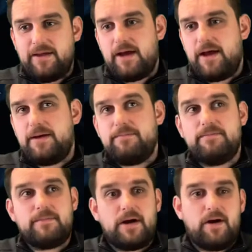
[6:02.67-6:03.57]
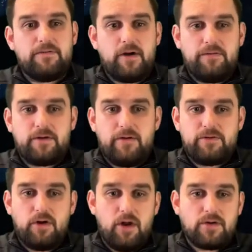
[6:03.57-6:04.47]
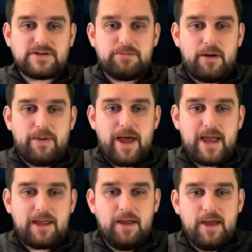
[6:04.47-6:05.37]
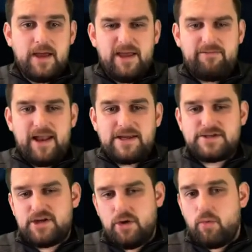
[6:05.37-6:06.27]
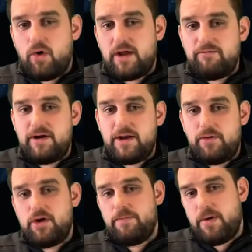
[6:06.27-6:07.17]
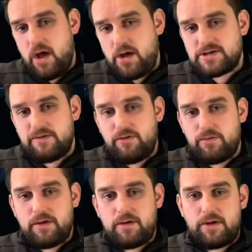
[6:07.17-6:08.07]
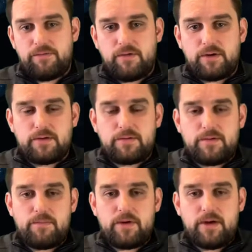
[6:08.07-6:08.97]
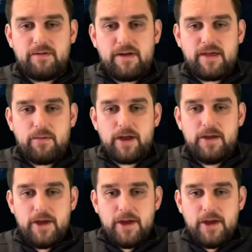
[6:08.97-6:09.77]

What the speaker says: I've got lots in my bag." It relates to your wallet, really, or your purse, if you want to put it around that way.